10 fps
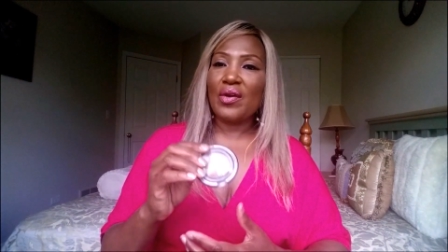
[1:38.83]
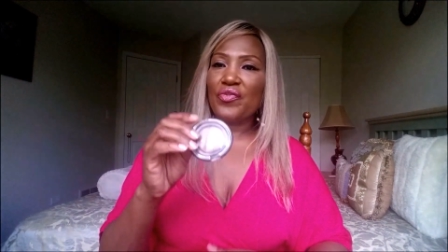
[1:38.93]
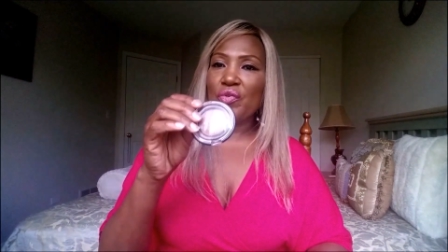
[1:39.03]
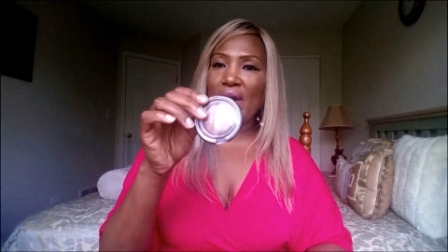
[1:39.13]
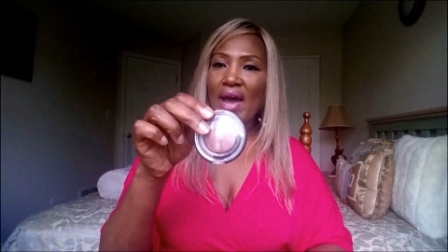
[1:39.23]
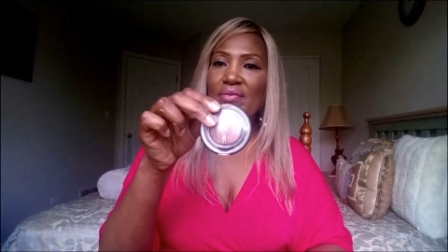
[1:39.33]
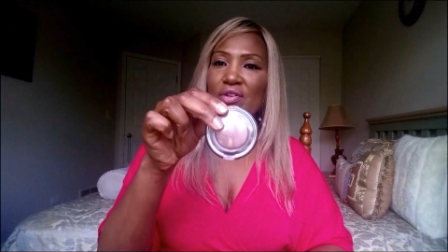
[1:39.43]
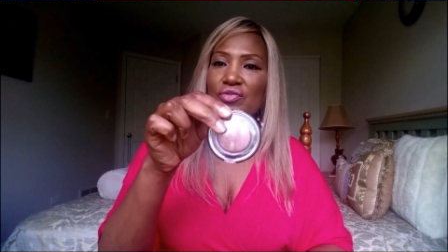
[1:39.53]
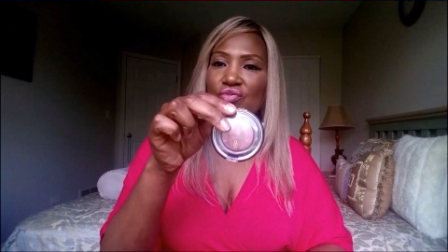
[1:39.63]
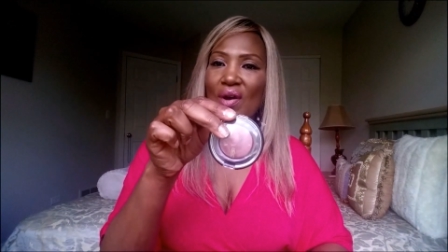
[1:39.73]
If you
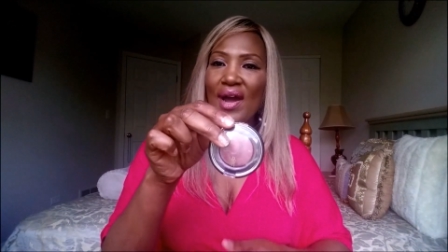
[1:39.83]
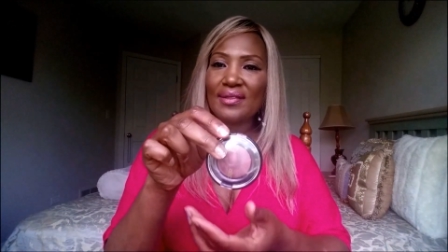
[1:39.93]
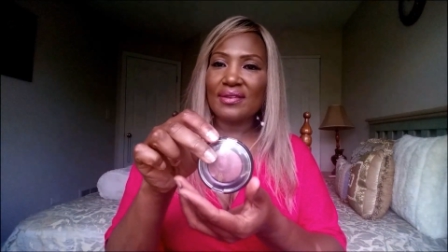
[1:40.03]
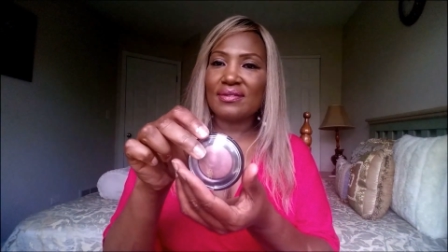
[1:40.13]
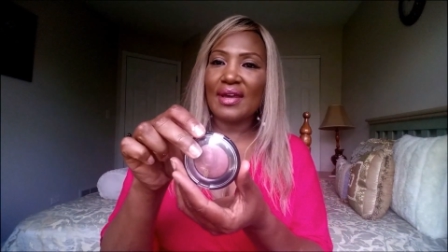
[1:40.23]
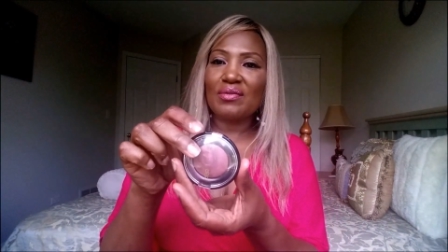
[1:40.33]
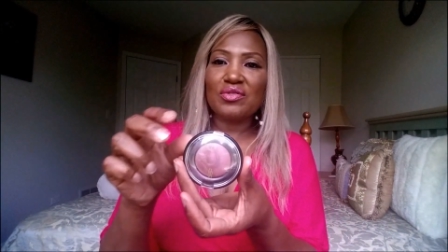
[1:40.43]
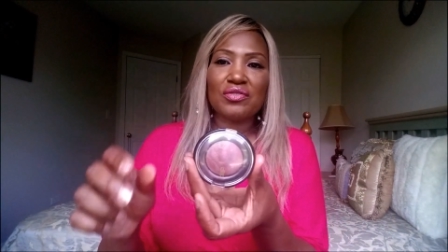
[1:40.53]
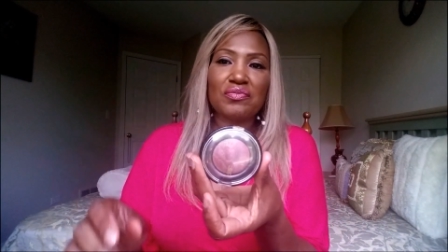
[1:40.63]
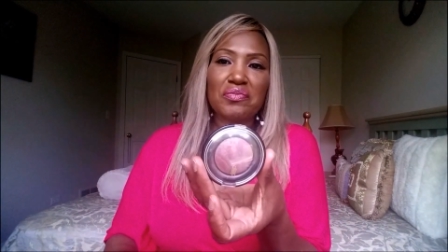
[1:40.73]
haven't tried this
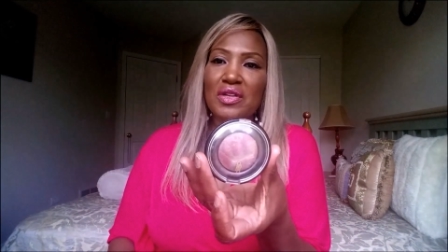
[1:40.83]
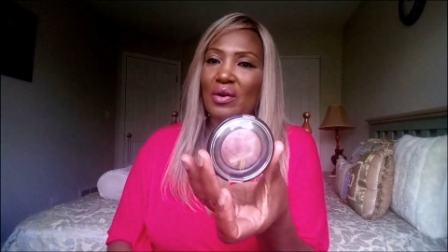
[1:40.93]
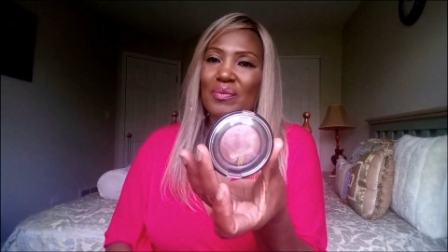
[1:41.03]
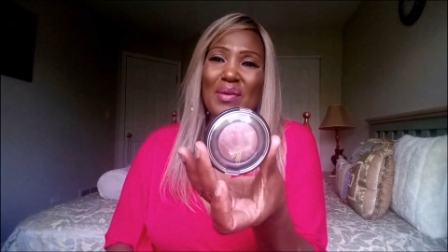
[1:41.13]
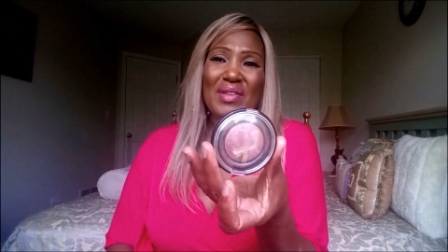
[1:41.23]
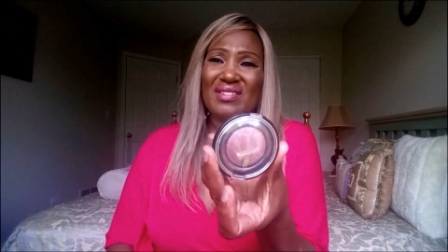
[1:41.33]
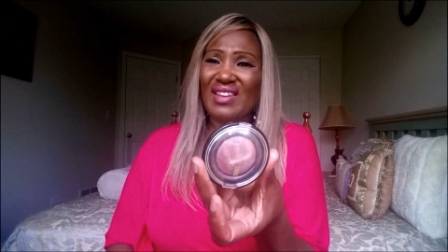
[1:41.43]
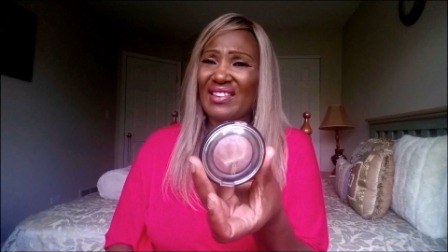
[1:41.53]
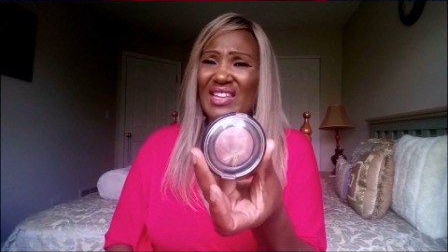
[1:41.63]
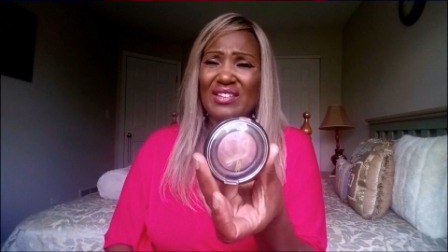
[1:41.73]
out, just, you know, maybe this
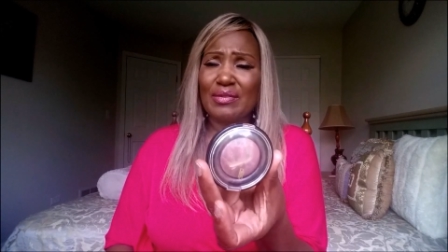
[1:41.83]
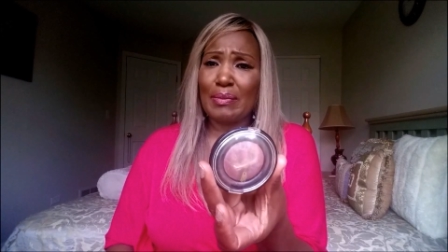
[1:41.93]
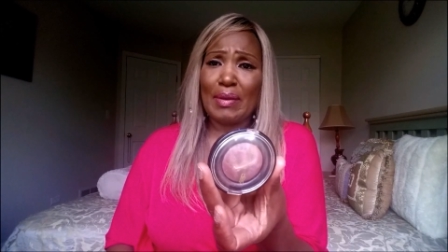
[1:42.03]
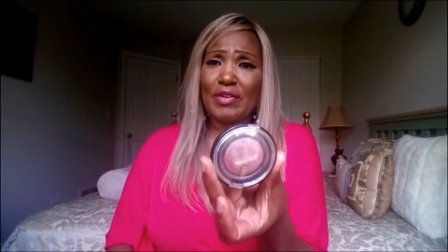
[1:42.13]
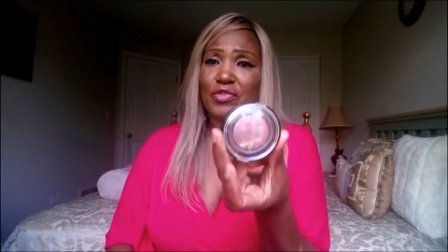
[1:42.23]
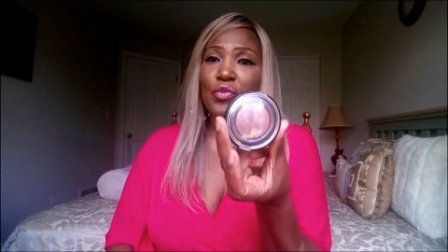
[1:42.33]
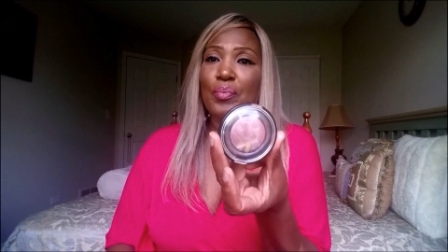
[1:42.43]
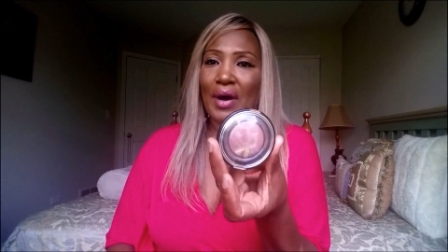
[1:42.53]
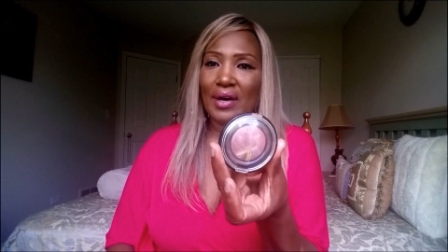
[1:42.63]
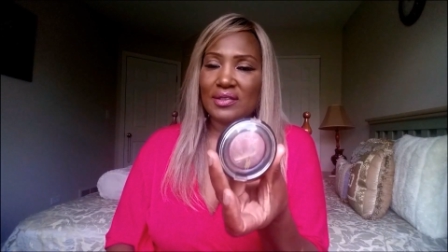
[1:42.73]
is, I think it's like maybe
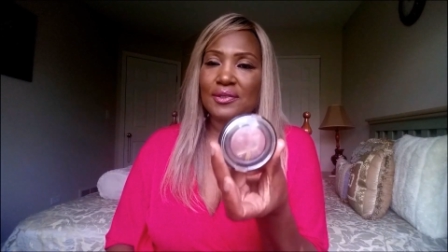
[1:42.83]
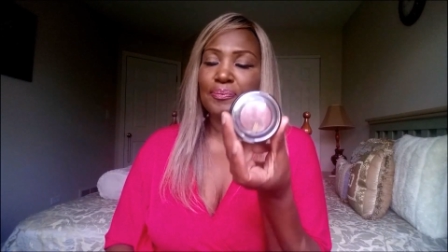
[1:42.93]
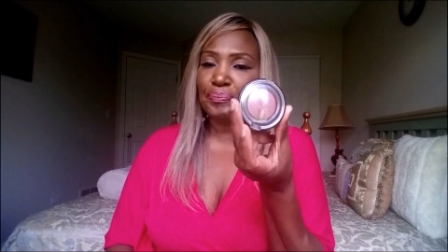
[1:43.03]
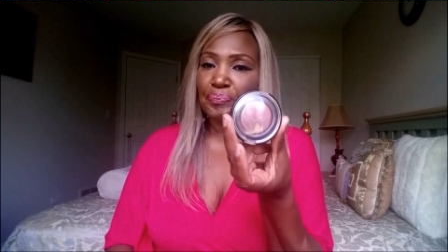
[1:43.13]
$2.